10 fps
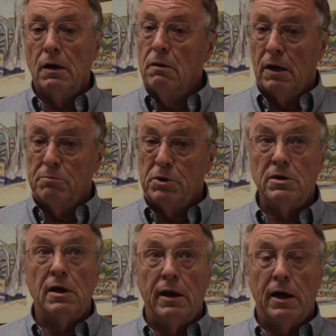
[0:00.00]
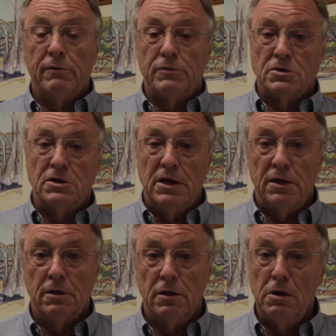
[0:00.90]
only, particularly after
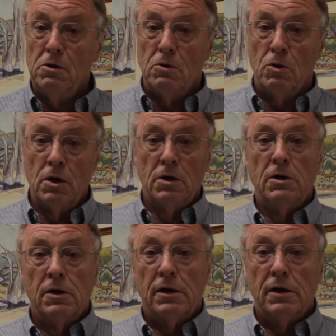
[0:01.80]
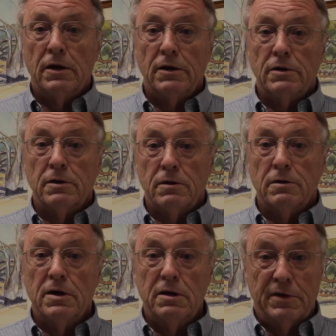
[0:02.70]
seeing the new
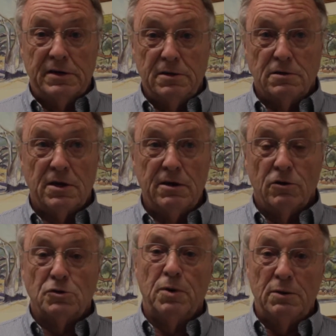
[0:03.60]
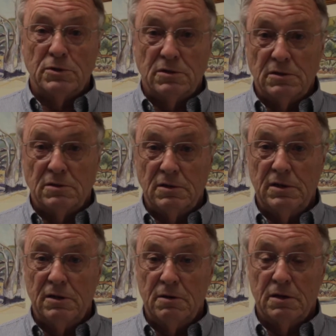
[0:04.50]
renovated SACOSS premises
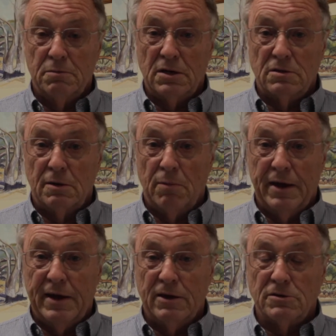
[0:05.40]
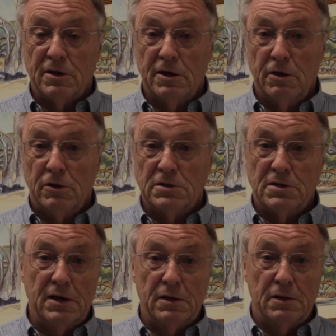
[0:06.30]
in Marjorie Black House, I can only
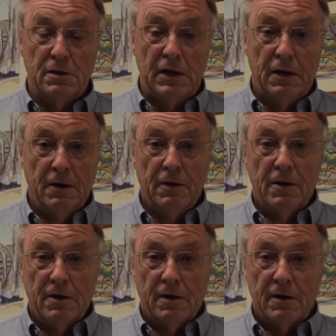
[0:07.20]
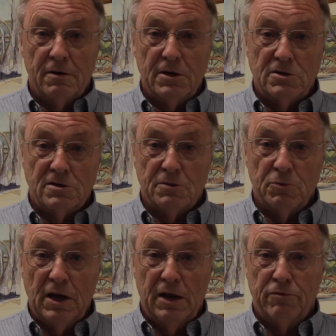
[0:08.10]
say that the conditions that
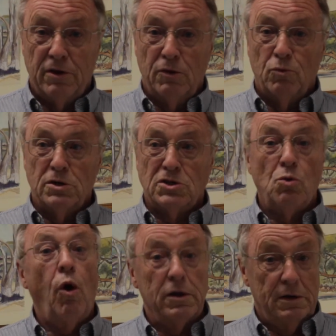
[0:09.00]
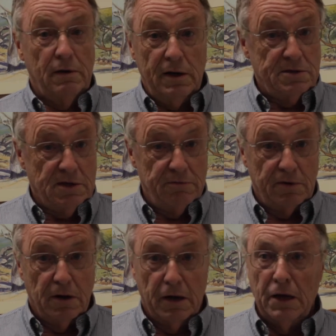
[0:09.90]
we lived in were squalid, let's give
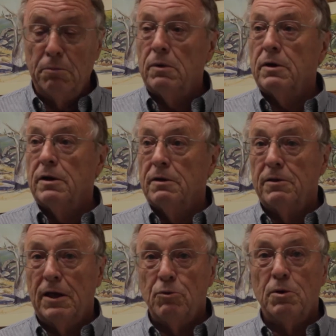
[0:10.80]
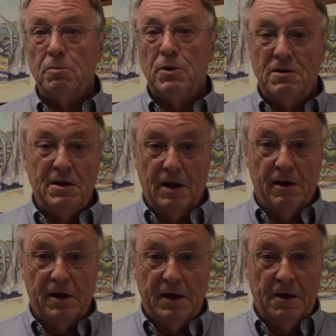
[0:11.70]
it a name. They were
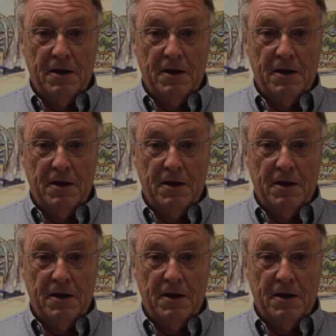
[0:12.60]
particularly